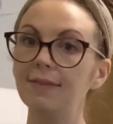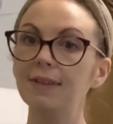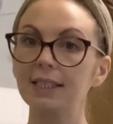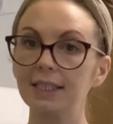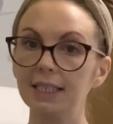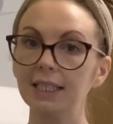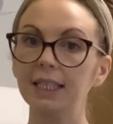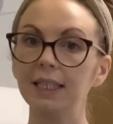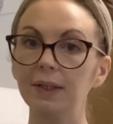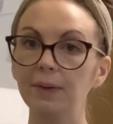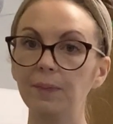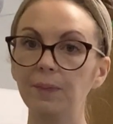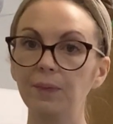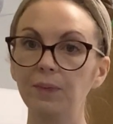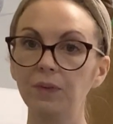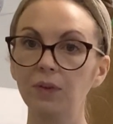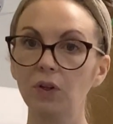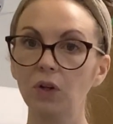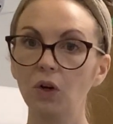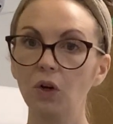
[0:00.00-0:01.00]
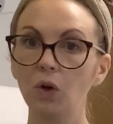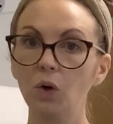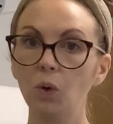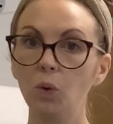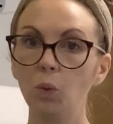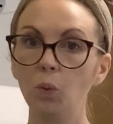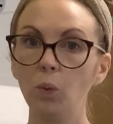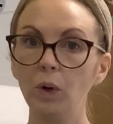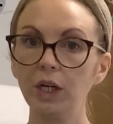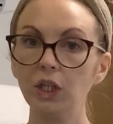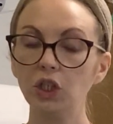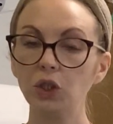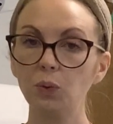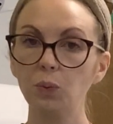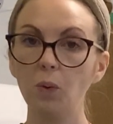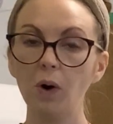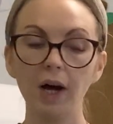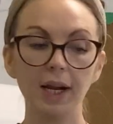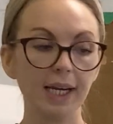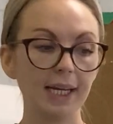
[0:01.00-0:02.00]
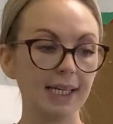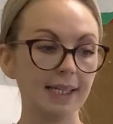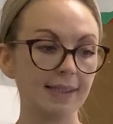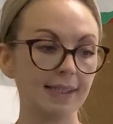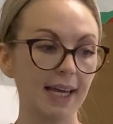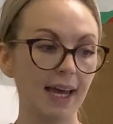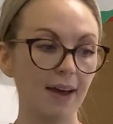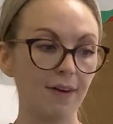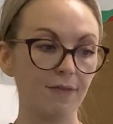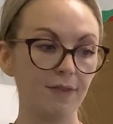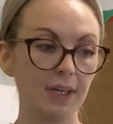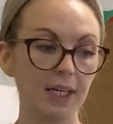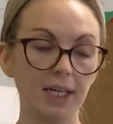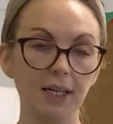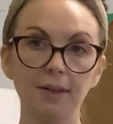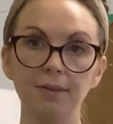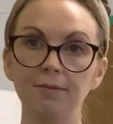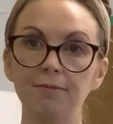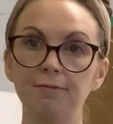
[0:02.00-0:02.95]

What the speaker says: isn't it? Which one is heavier?